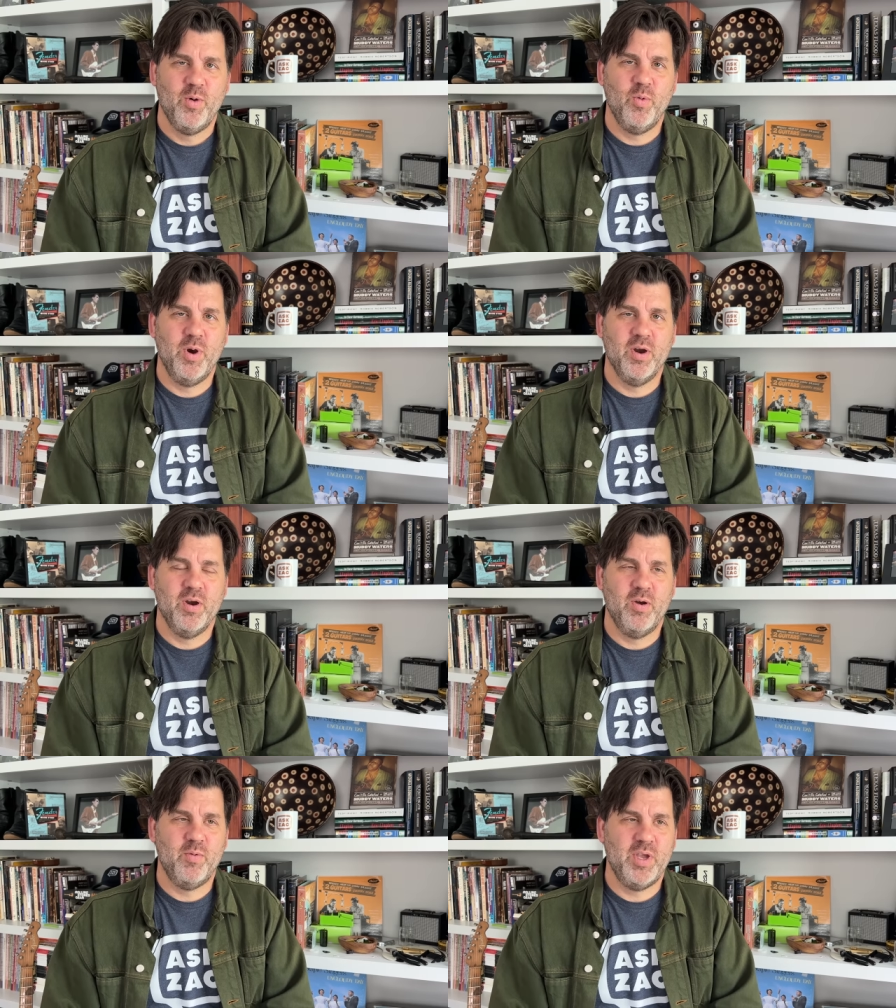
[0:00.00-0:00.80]

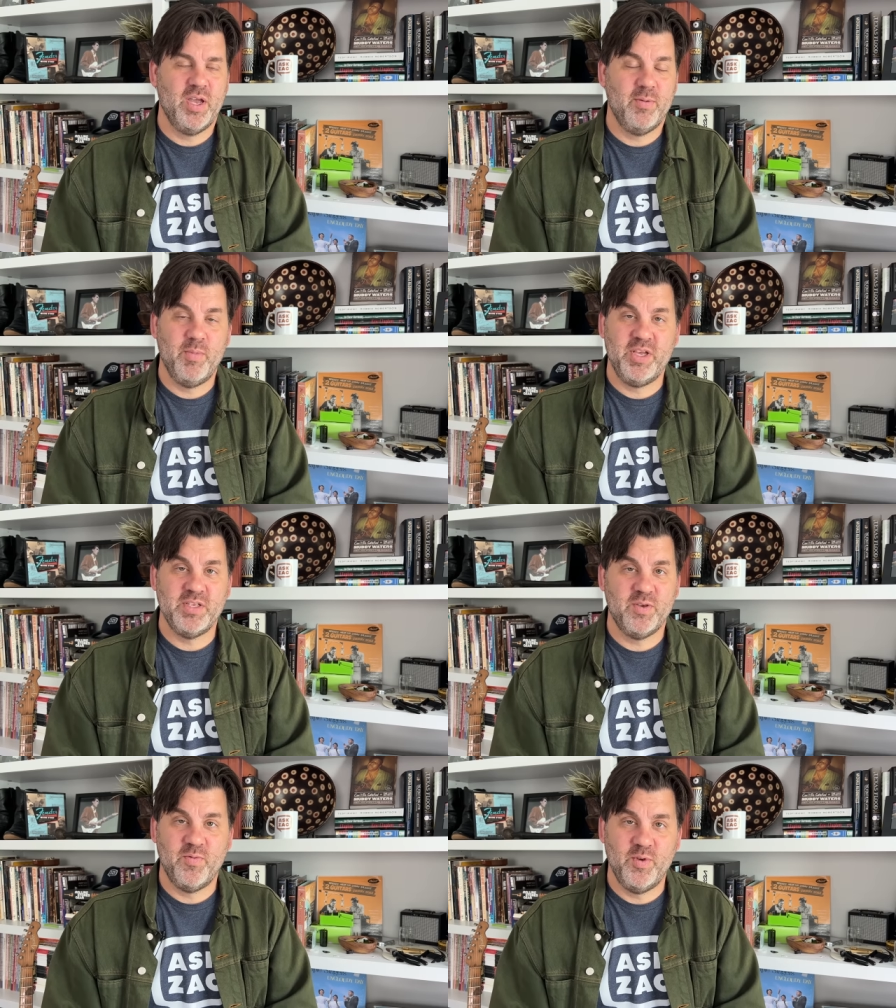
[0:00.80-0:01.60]
where uh, we had
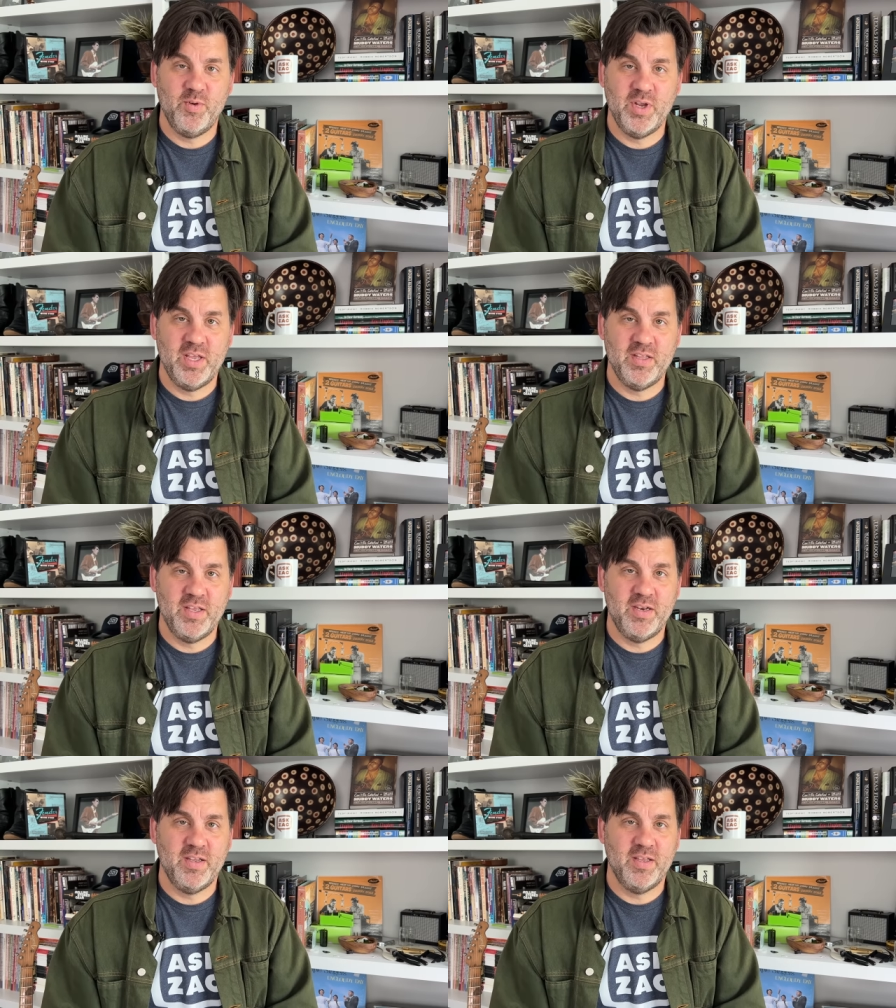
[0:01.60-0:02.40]
amazing food, and
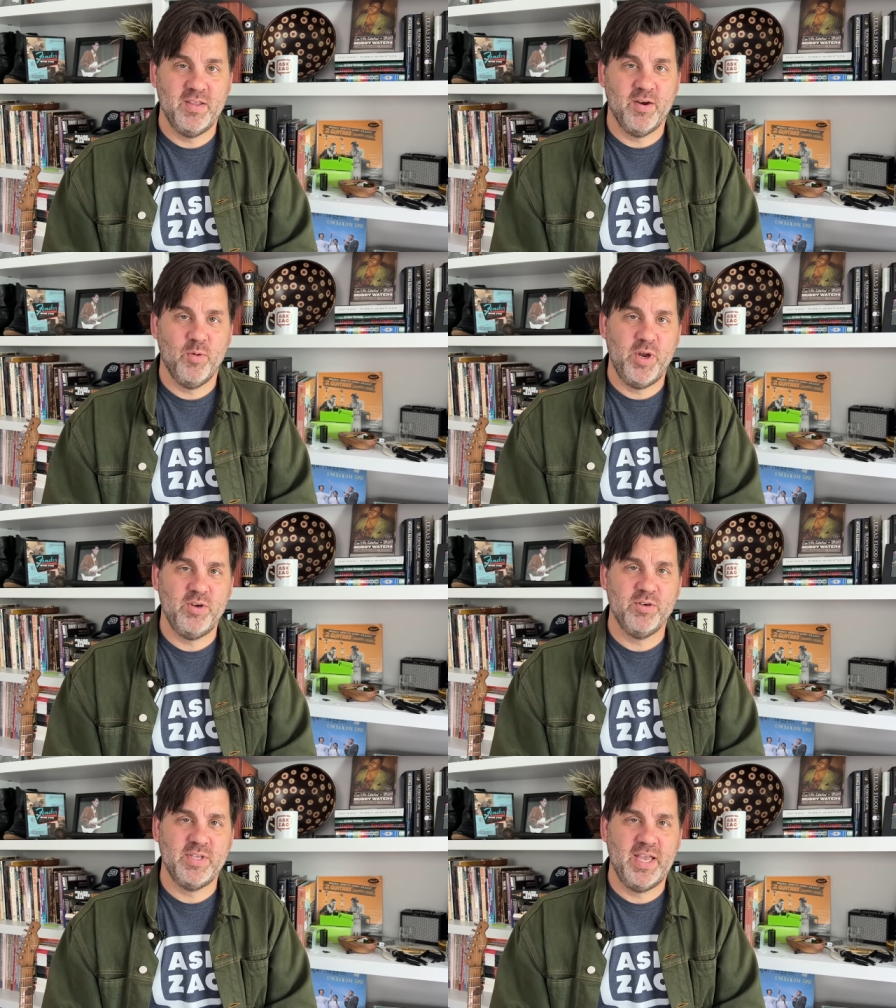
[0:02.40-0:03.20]
then uh, the, our
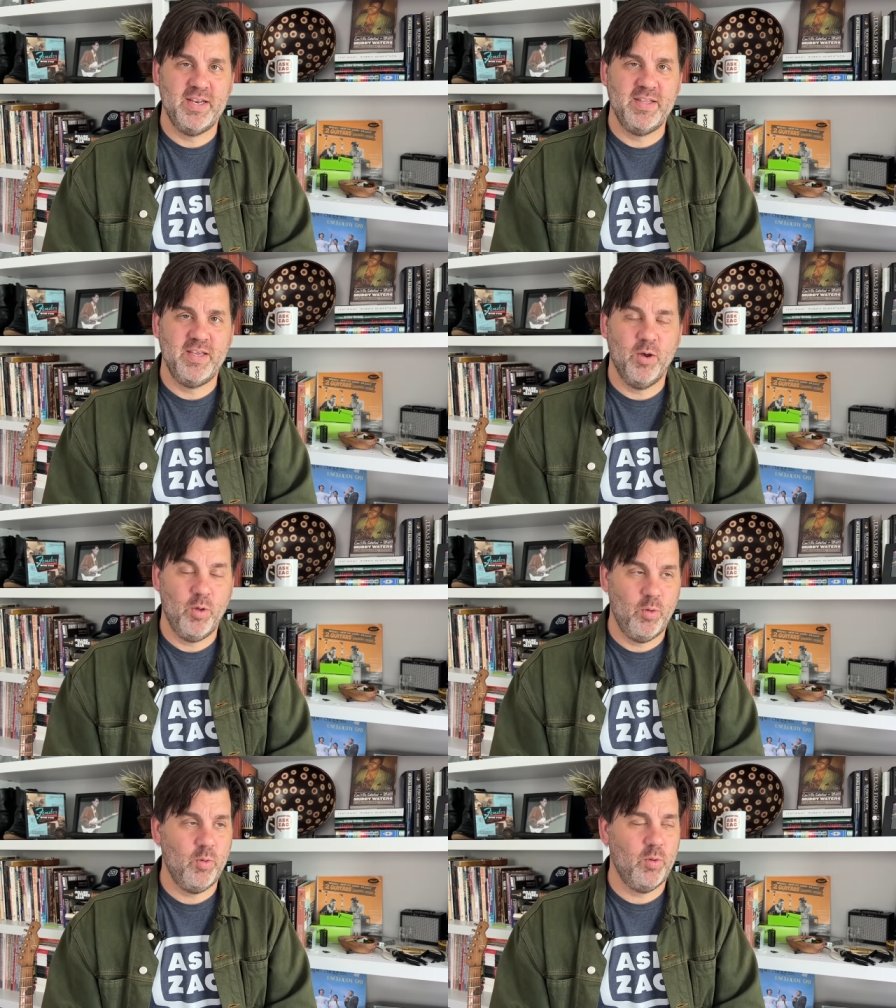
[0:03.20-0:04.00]
waitress had the
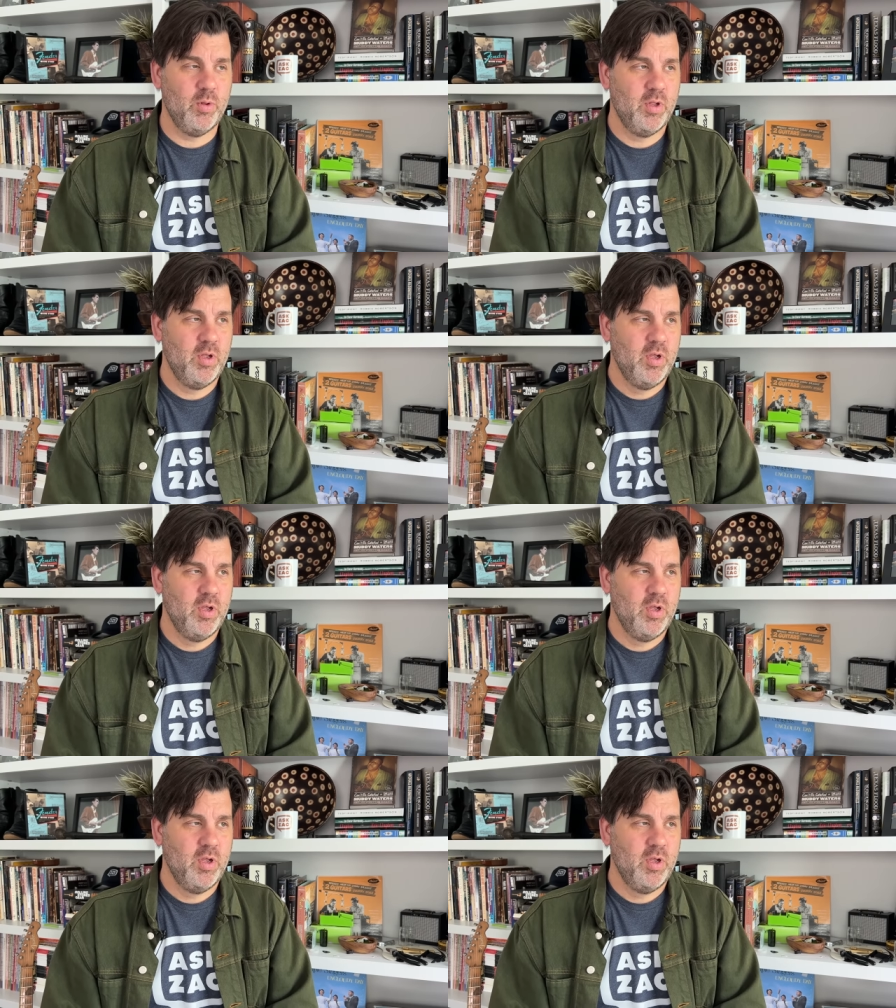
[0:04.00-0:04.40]
whole